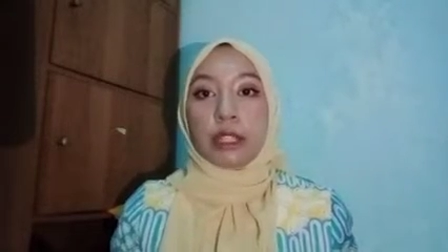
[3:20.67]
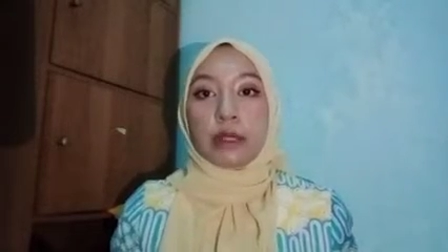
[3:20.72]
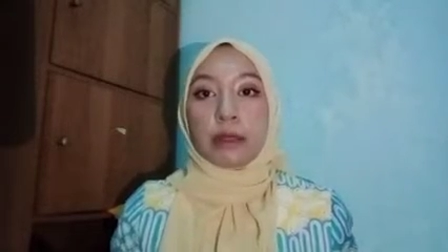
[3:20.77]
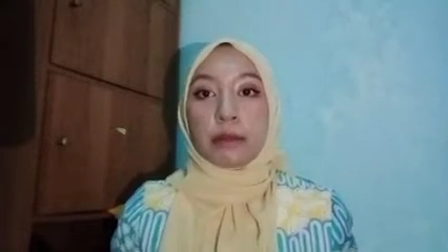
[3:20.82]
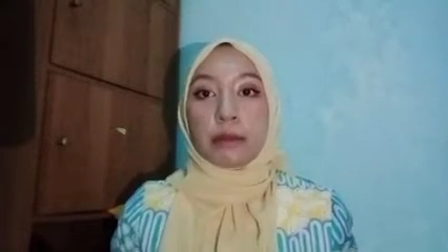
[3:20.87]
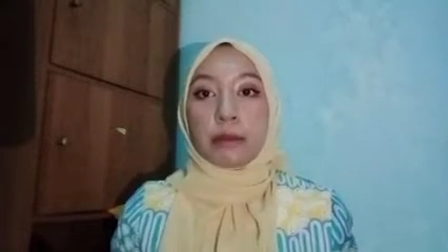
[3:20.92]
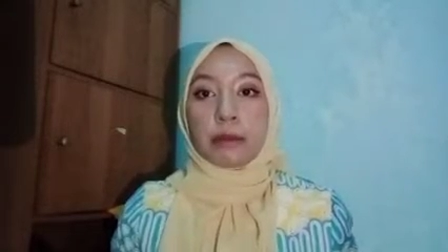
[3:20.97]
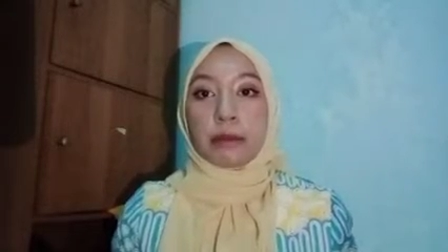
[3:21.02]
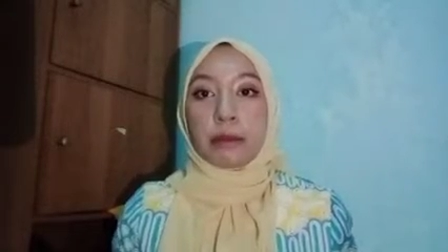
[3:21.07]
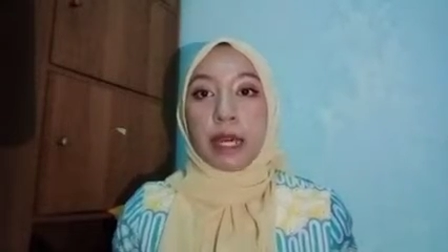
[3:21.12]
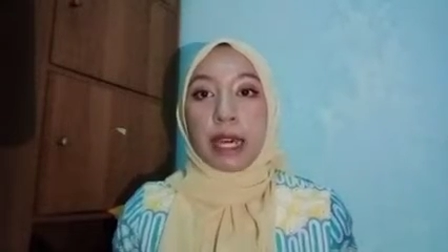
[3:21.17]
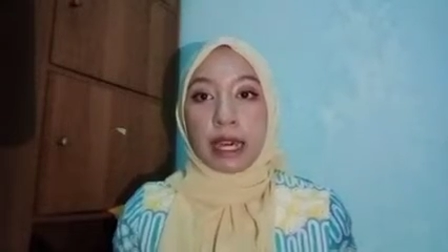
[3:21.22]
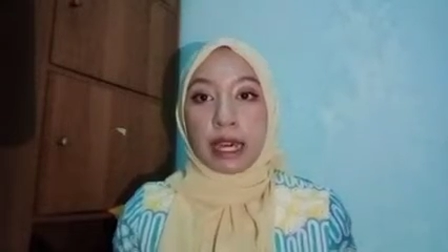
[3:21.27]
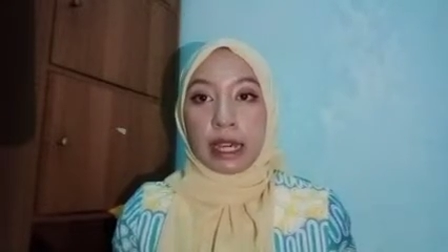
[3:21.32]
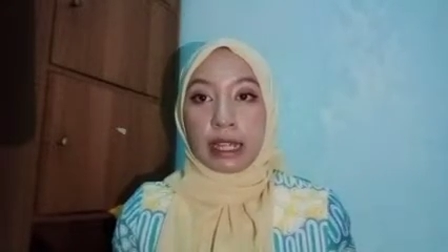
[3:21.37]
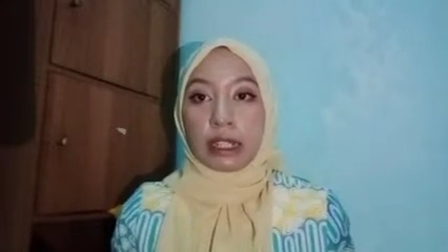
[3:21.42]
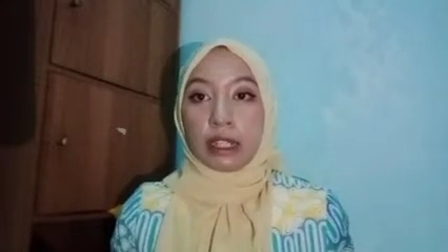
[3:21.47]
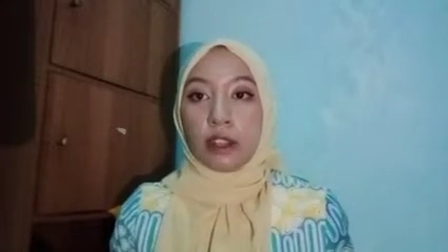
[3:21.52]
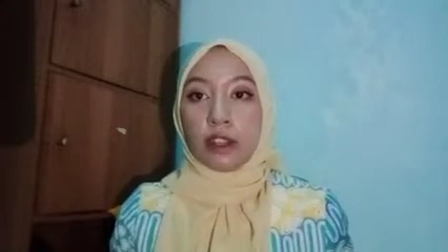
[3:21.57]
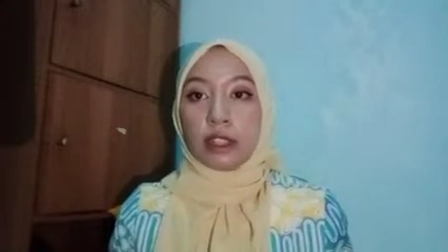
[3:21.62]
Mahan
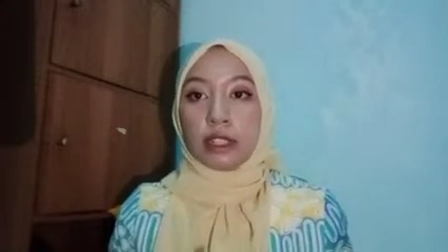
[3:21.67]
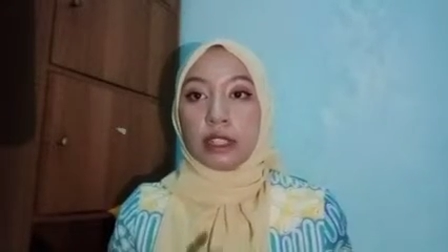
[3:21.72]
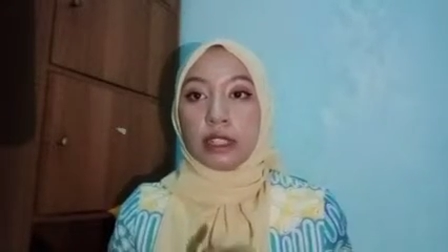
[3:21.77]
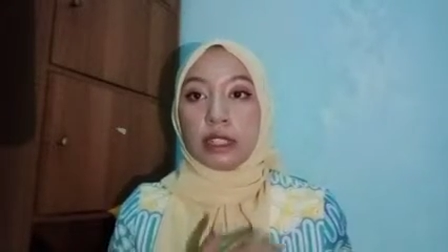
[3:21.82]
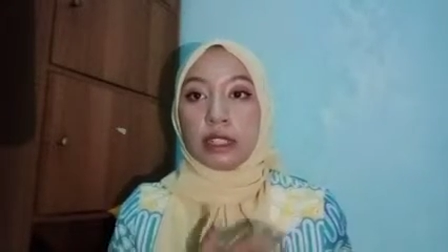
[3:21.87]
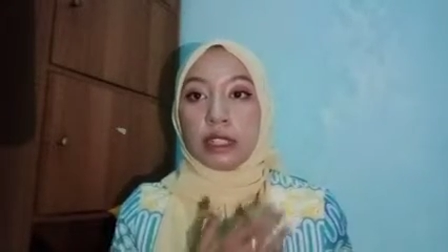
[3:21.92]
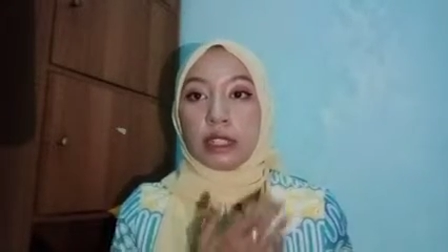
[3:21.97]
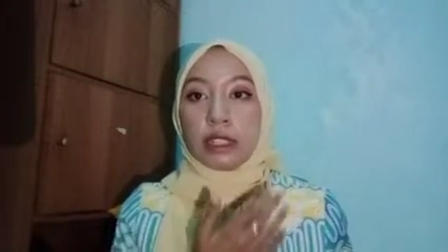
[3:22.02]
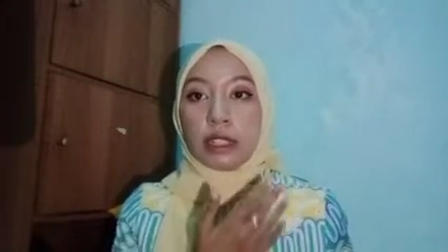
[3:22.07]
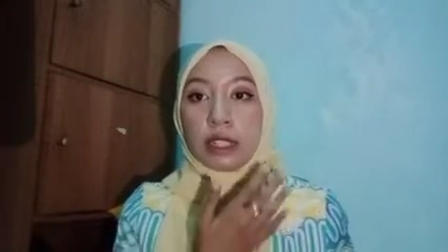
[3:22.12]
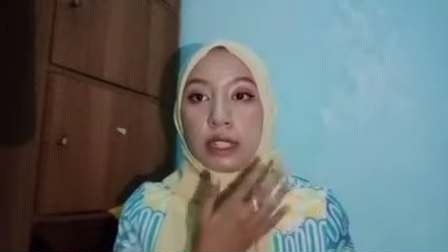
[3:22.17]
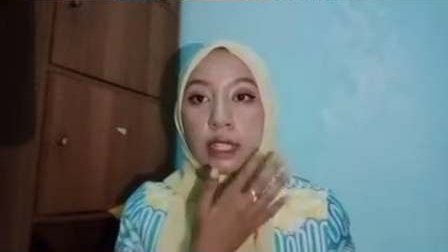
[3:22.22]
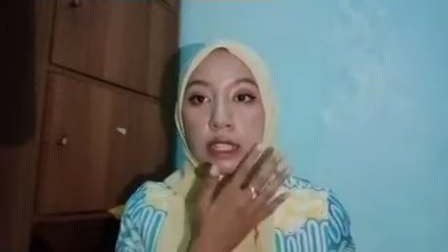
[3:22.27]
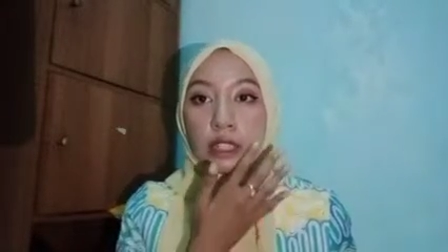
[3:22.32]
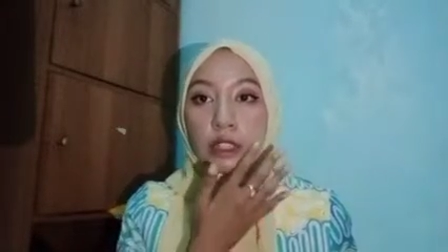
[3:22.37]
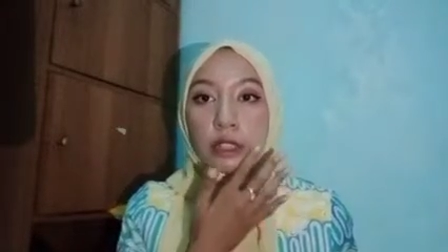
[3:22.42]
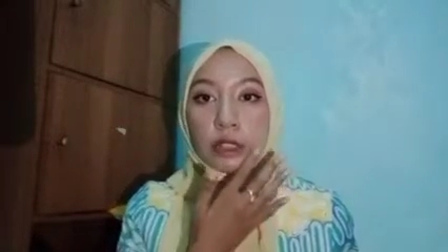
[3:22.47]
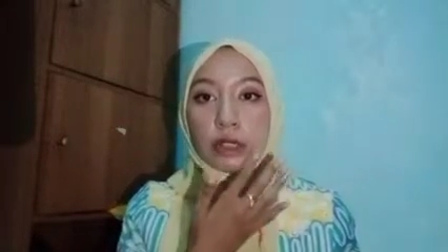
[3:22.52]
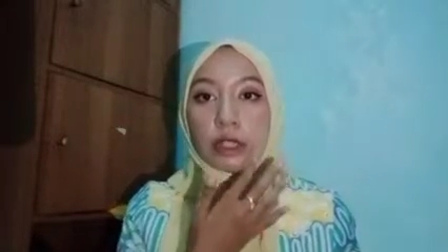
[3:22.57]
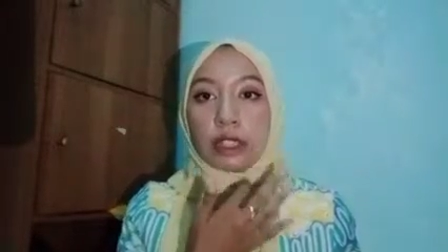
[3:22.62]
on the need
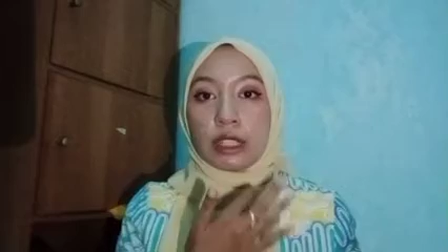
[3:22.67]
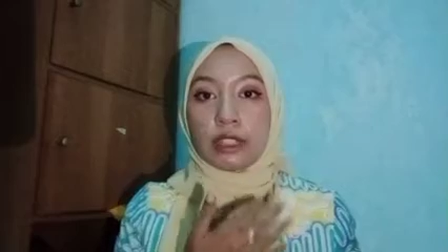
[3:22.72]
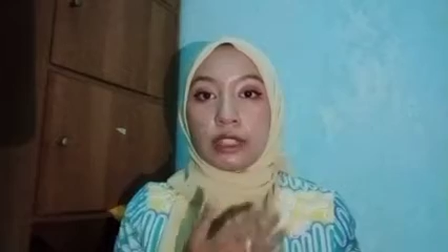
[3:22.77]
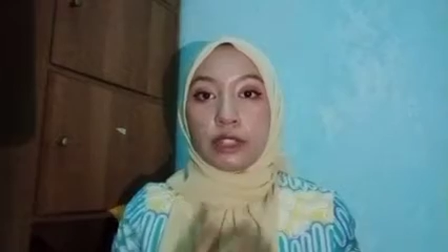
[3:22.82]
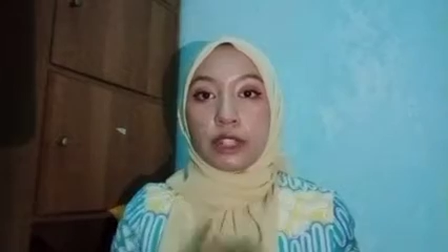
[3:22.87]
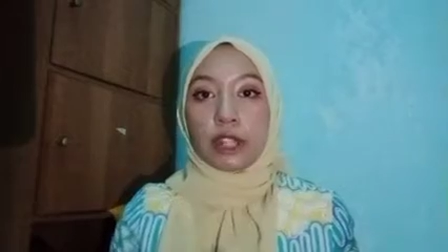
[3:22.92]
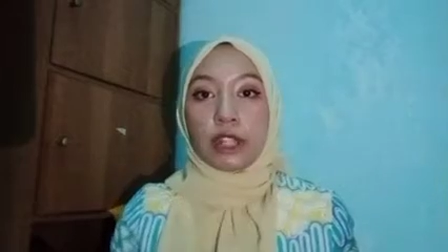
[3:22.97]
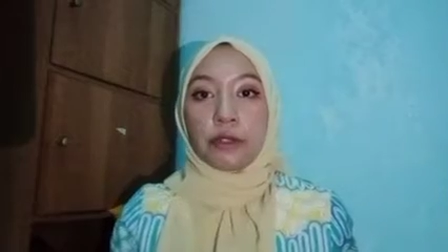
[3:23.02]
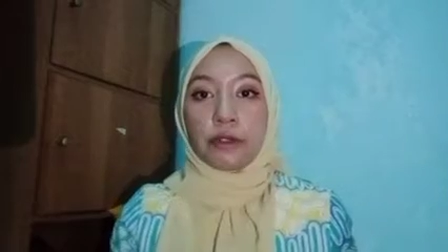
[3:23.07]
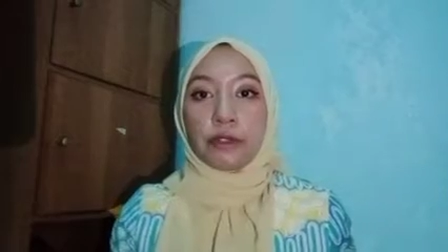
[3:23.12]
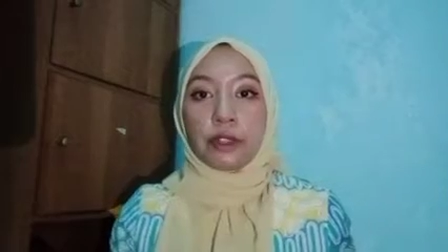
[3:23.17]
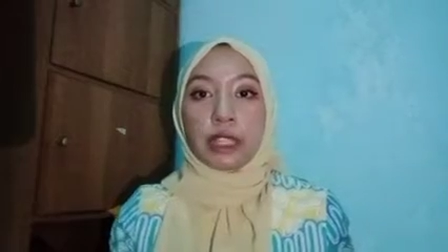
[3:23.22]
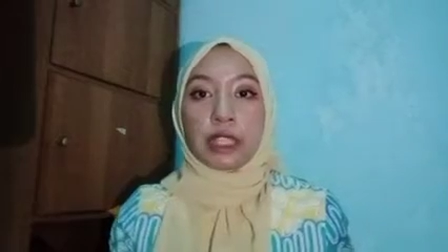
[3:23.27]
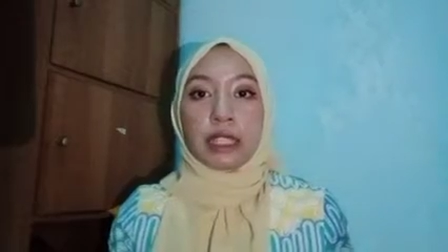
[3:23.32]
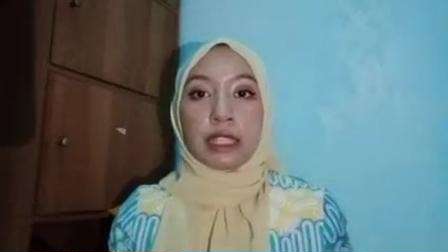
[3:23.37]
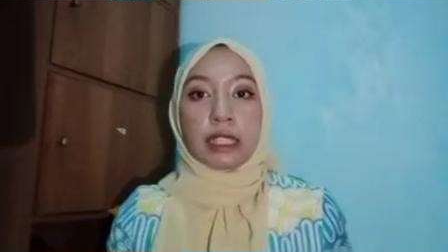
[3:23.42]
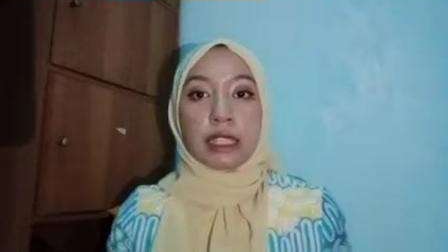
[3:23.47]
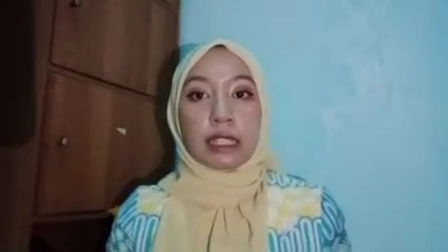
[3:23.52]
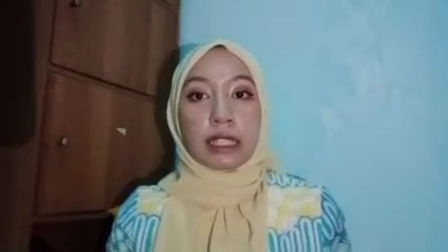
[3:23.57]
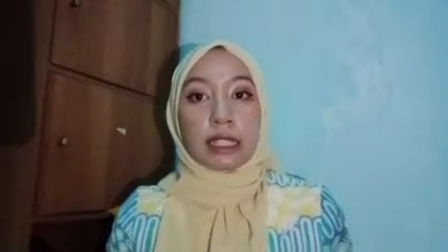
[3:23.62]
to control
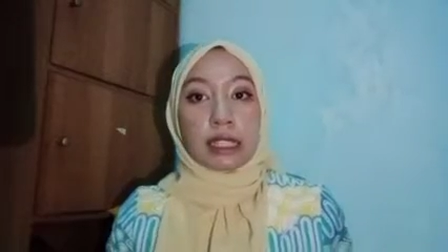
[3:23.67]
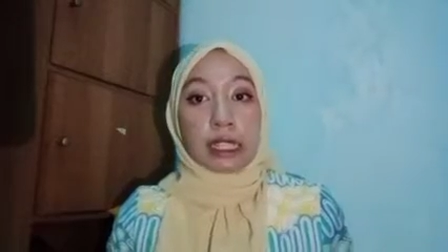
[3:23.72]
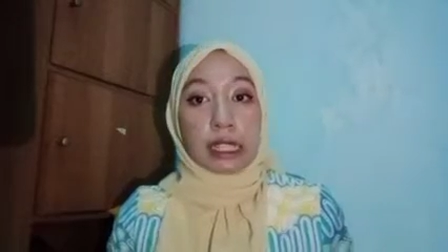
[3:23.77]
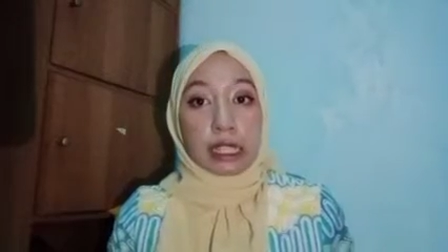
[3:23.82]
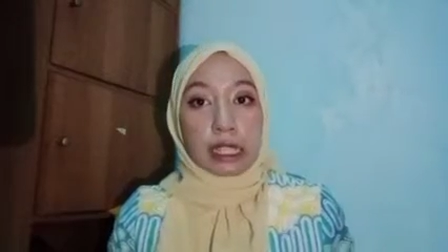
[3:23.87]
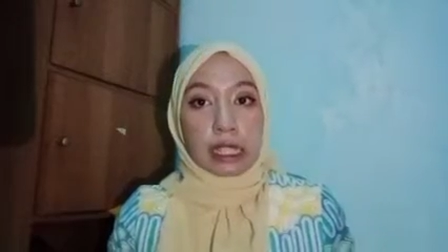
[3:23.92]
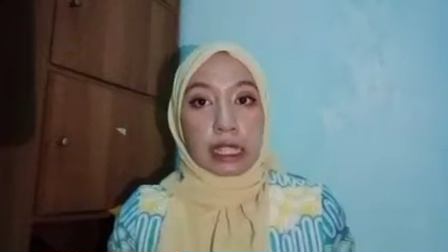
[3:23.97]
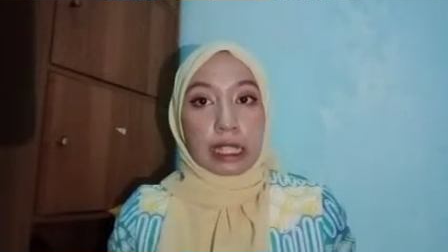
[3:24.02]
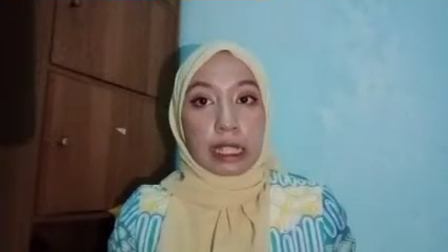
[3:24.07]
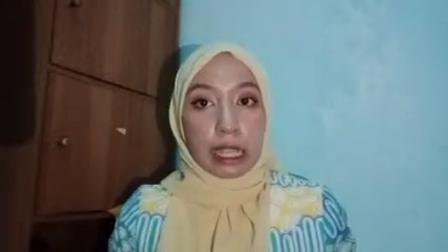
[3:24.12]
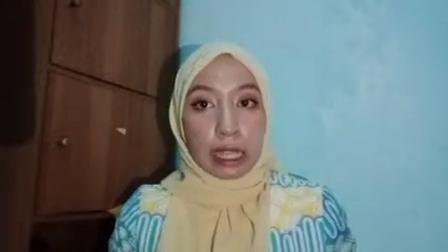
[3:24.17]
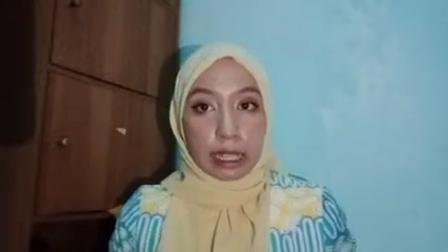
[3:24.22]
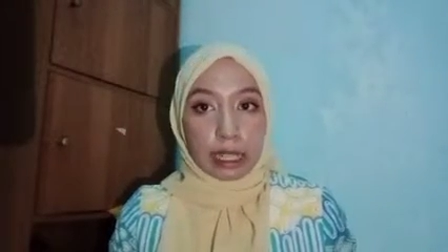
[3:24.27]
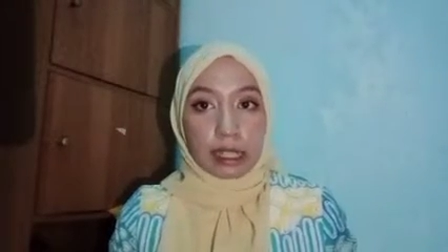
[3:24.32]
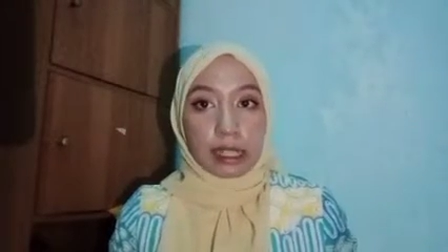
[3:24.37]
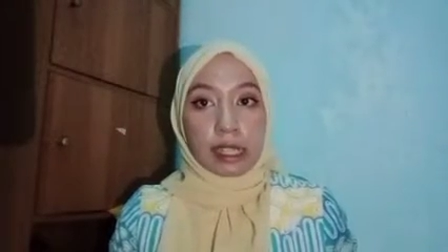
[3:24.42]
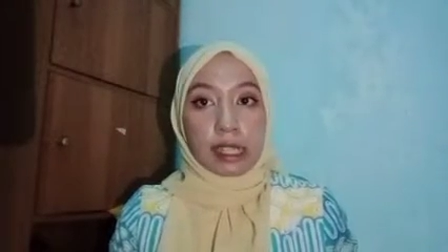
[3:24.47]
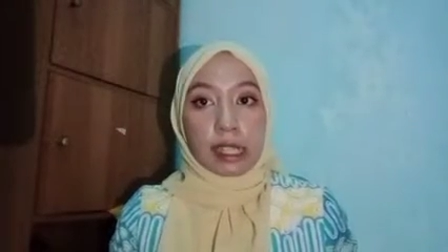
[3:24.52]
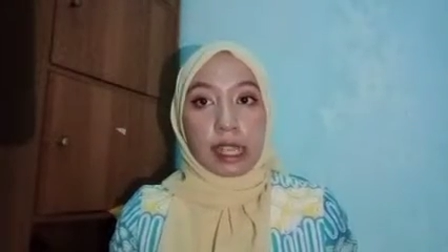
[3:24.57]
vital sea lanes